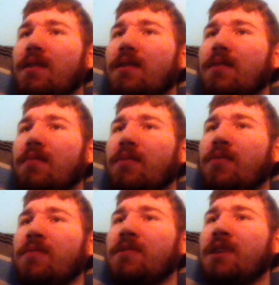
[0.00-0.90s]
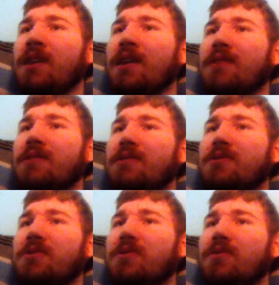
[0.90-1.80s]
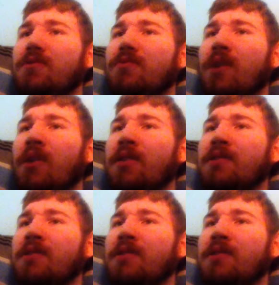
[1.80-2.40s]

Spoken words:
boomslang is a true dwelling